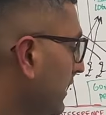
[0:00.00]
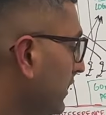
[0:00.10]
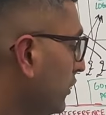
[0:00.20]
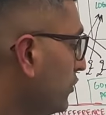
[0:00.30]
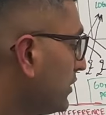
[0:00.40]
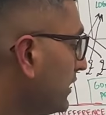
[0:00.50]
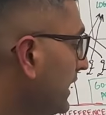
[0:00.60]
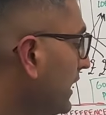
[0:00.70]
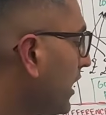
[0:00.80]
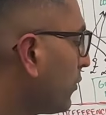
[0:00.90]
User
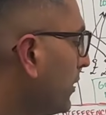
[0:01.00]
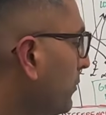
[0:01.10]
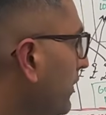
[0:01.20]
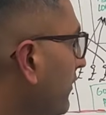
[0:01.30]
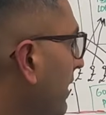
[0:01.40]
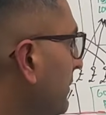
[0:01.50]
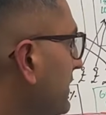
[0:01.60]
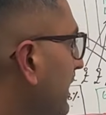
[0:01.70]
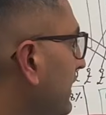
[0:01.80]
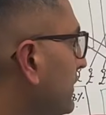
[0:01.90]
3 got
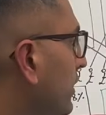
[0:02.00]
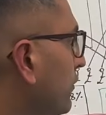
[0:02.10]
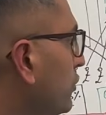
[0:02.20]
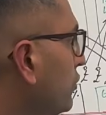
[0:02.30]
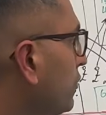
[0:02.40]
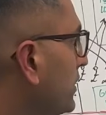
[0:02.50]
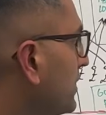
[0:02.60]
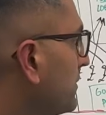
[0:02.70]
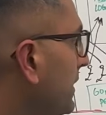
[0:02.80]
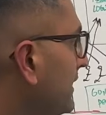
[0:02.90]
1.5% instead of 2, which
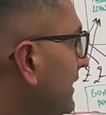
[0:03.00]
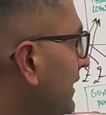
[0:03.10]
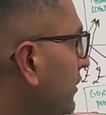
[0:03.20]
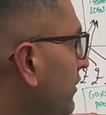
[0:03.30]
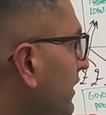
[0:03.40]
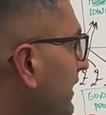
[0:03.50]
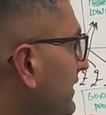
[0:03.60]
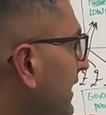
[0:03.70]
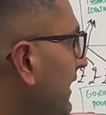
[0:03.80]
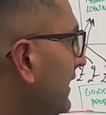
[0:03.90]
is basically you
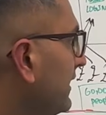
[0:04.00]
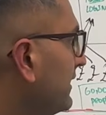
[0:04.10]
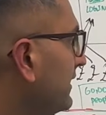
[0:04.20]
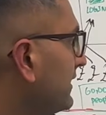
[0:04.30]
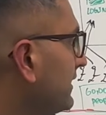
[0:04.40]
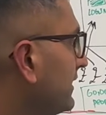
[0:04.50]
reassigning this